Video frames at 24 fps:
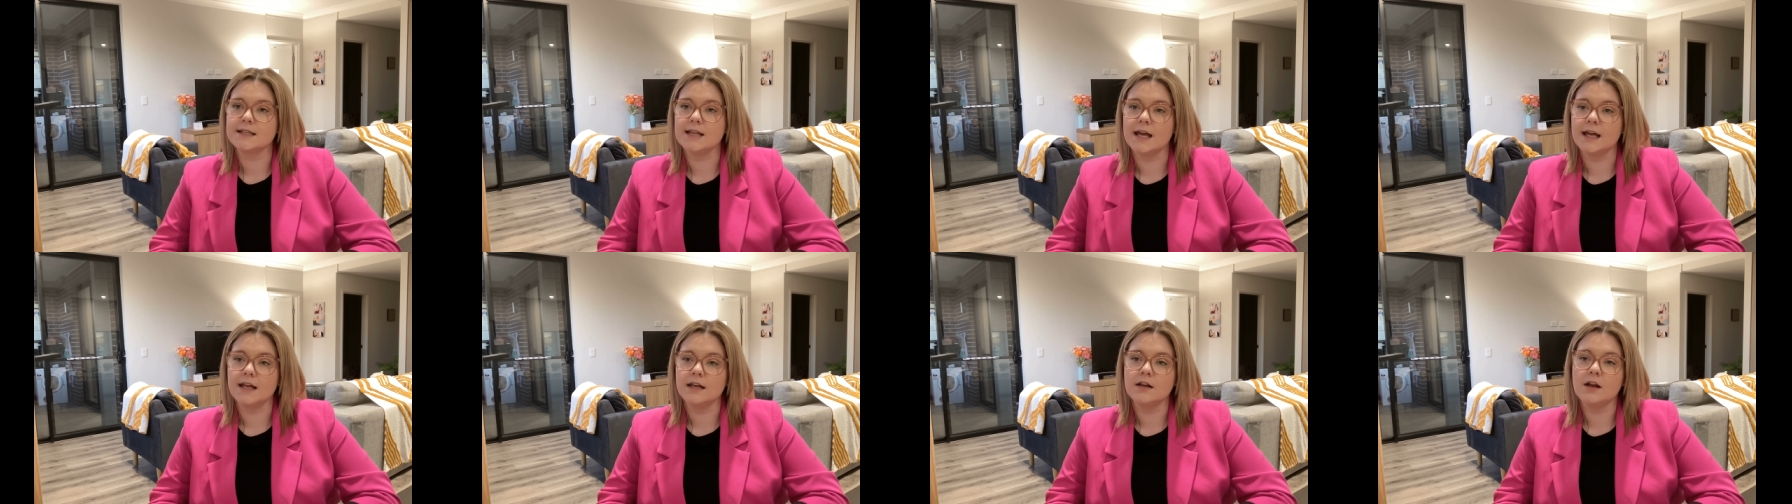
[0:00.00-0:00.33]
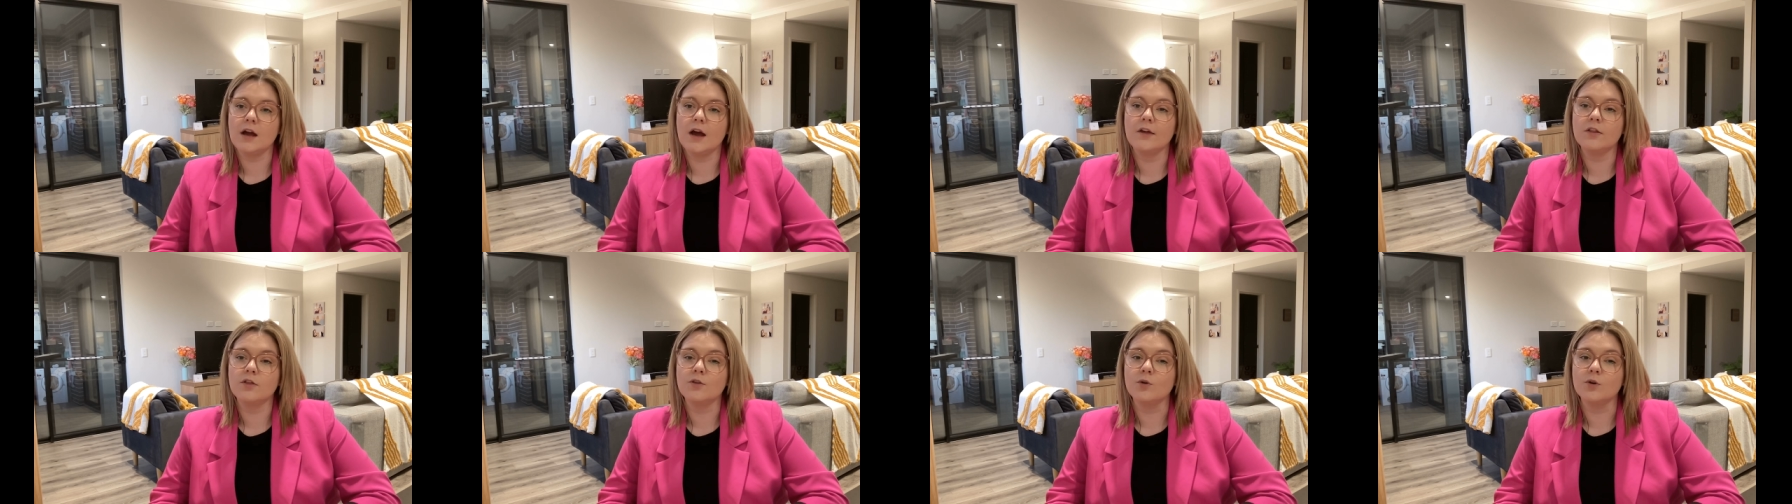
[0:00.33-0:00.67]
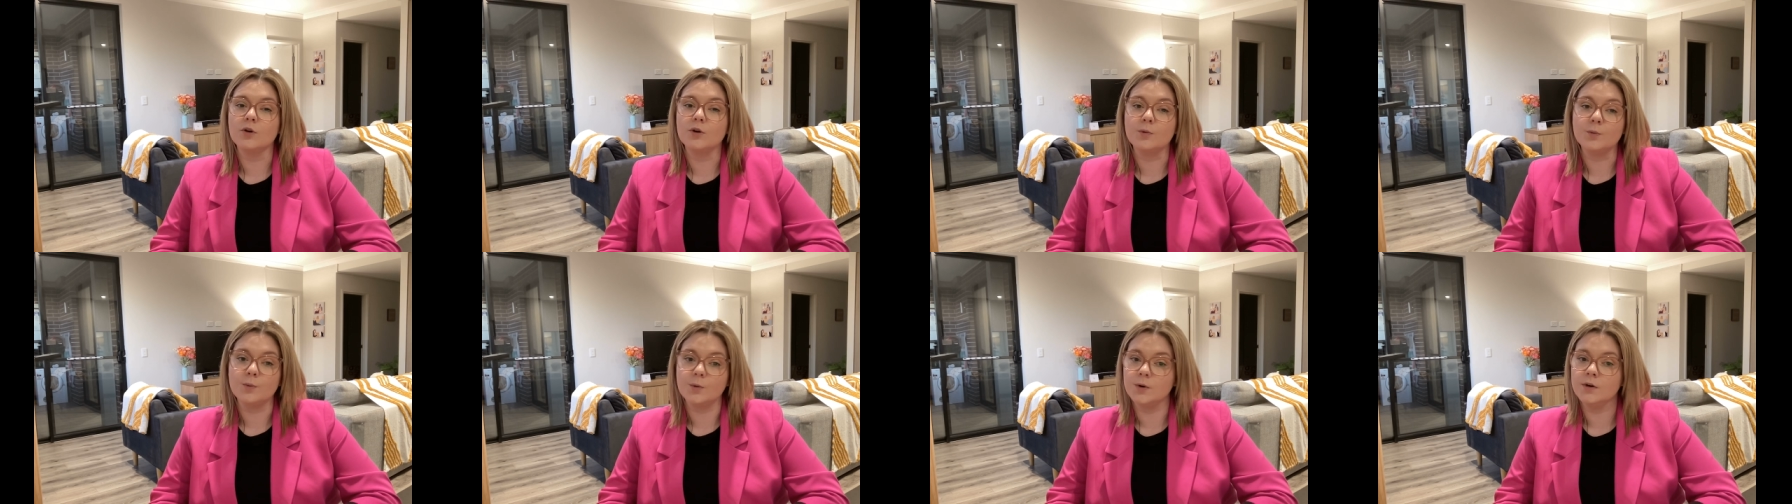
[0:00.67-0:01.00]
than i thought
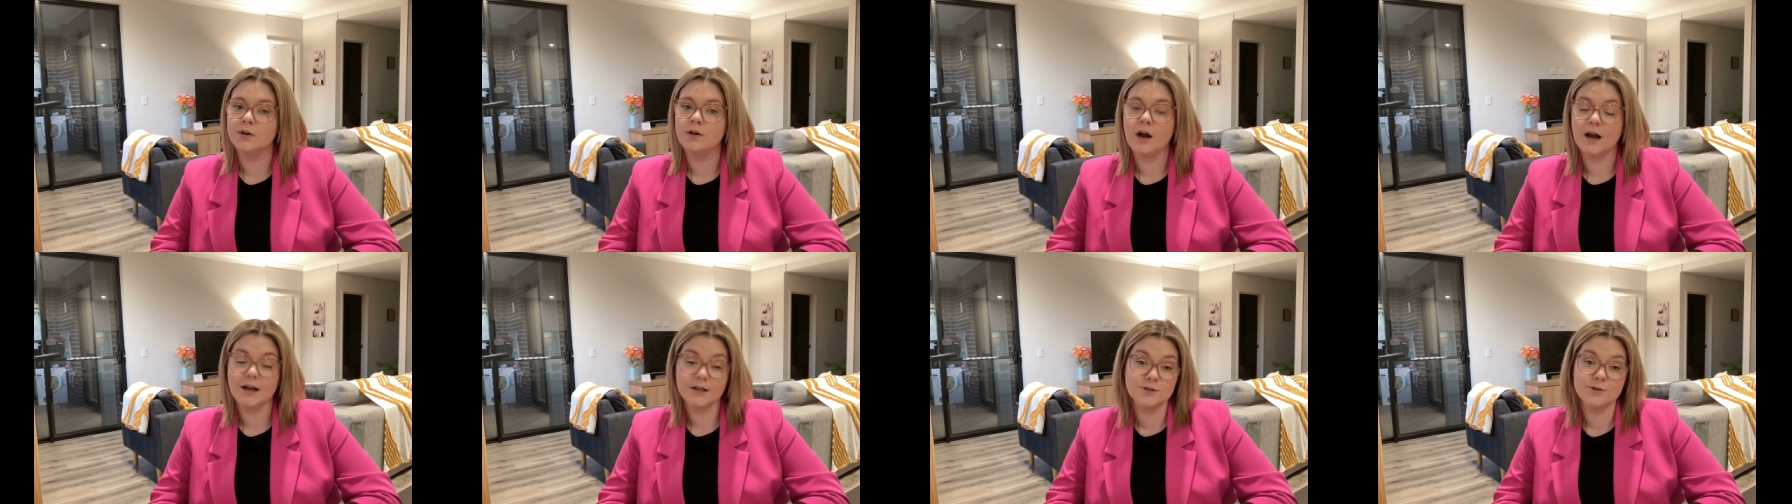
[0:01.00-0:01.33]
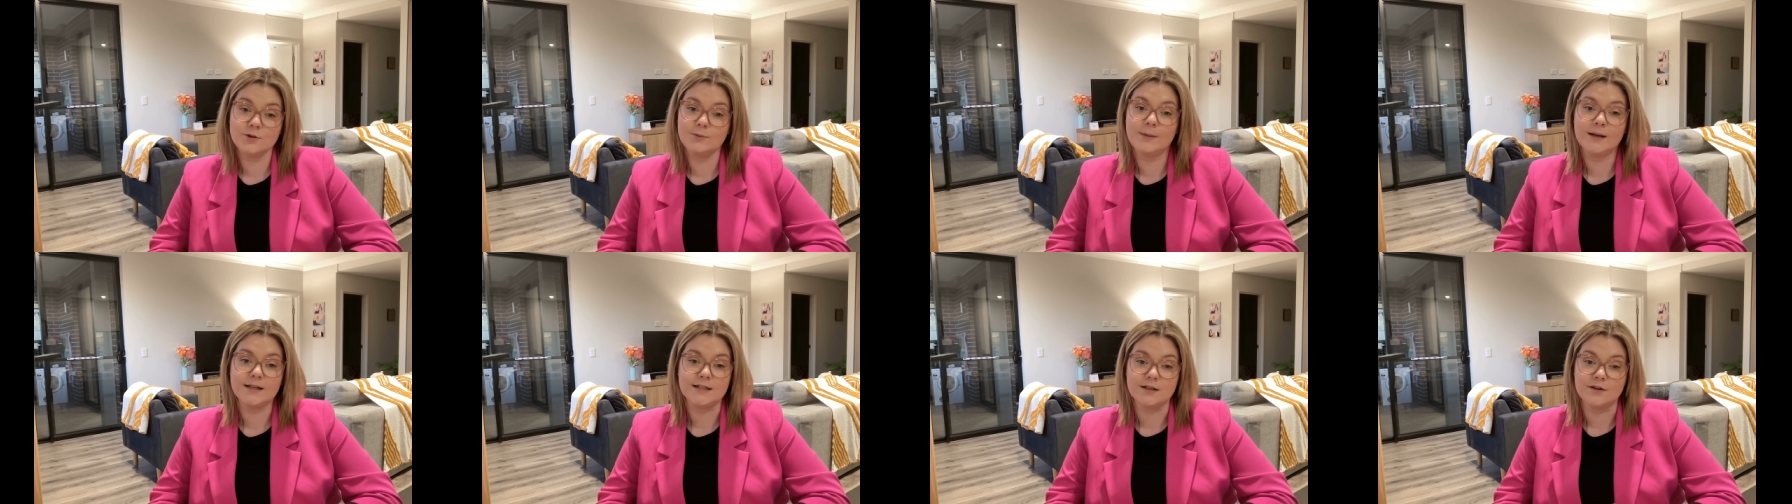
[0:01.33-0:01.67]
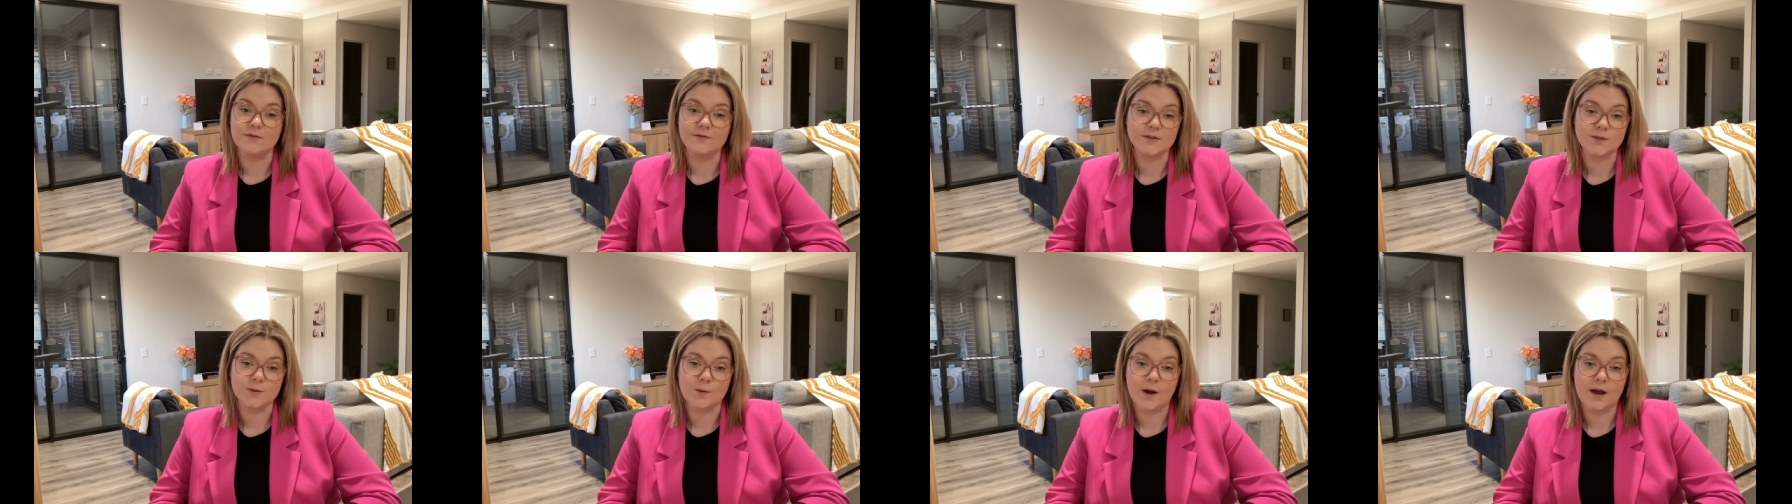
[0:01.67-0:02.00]
it would i saw
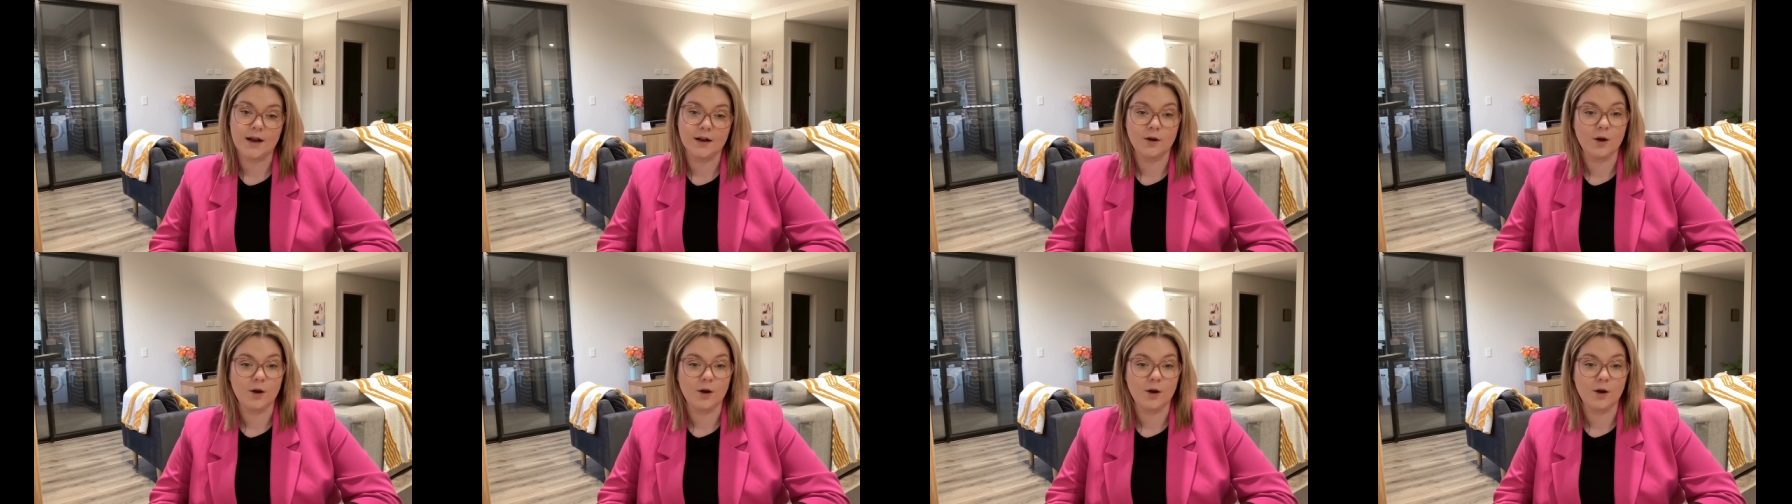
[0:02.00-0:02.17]
myself as quite